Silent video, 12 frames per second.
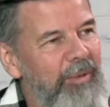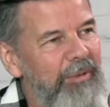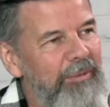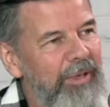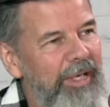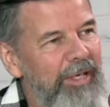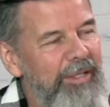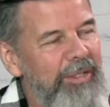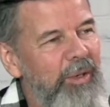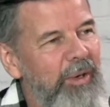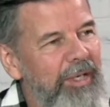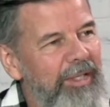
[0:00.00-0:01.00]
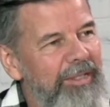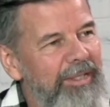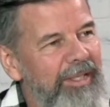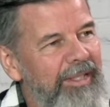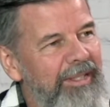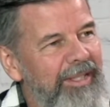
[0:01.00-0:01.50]
we figure is going
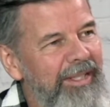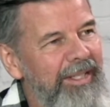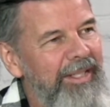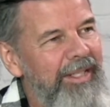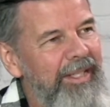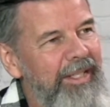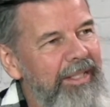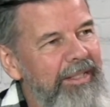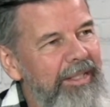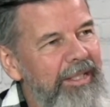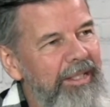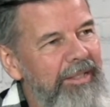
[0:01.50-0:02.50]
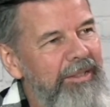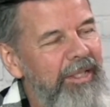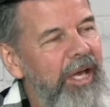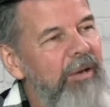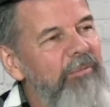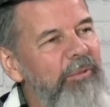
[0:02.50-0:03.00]
to
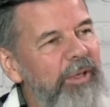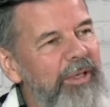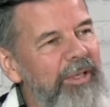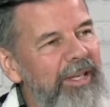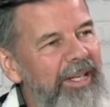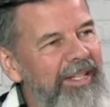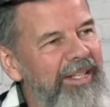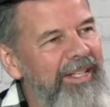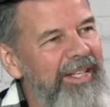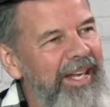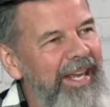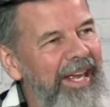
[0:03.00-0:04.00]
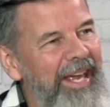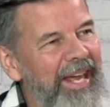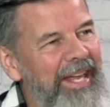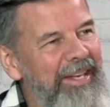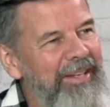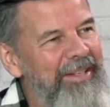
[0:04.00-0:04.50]
comfort and
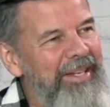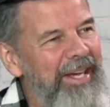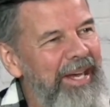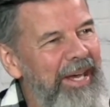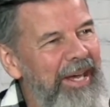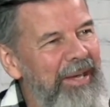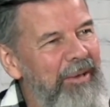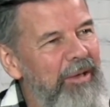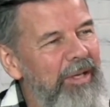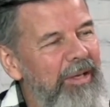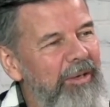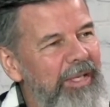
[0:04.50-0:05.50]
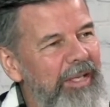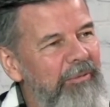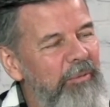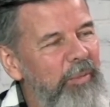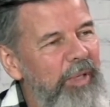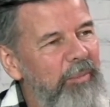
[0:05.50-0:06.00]
you know,
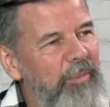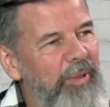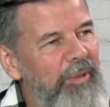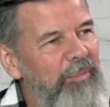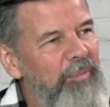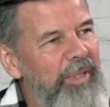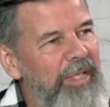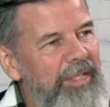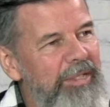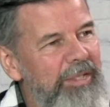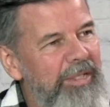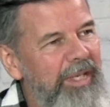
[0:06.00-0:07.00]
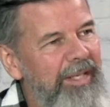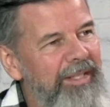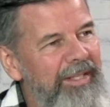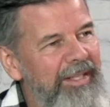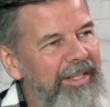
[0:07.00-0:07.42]
give people peace, and